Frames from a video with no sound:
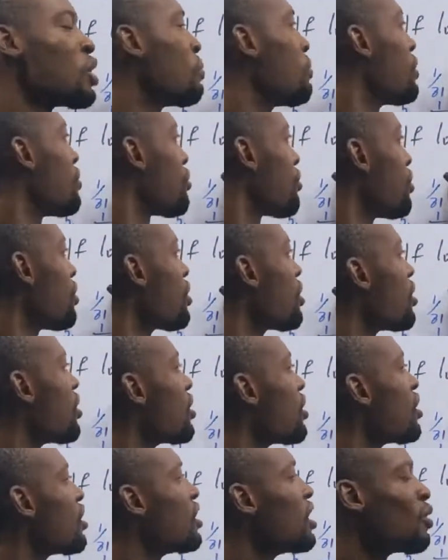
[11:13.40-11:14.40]
to base 3
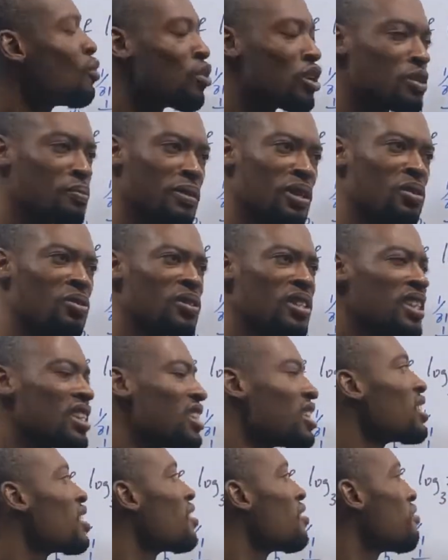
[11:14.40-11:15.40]
is equals minus
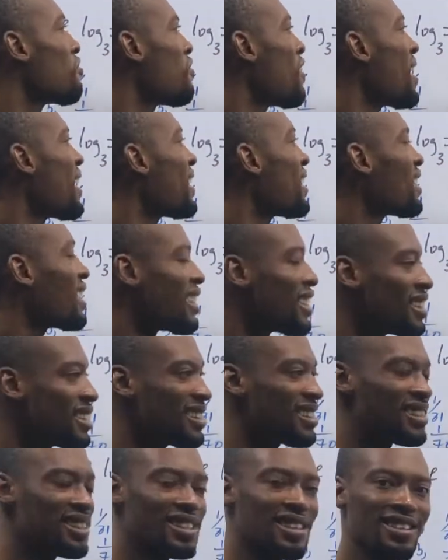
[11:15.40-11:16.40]
8. Find
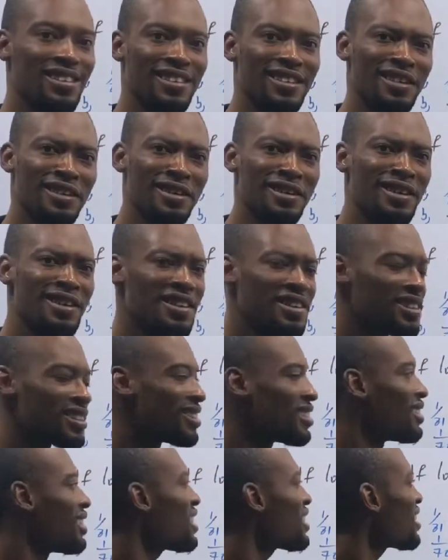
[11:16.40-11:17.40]
s.
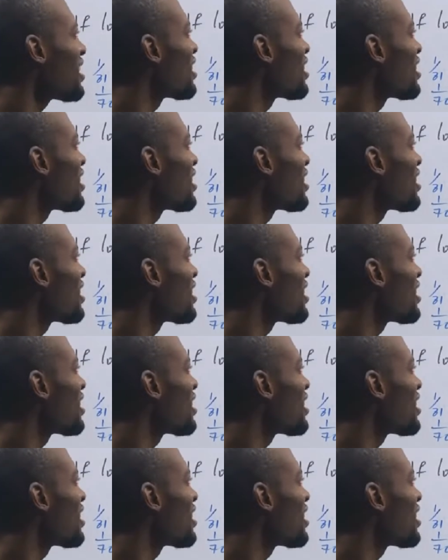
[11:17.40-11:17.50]
This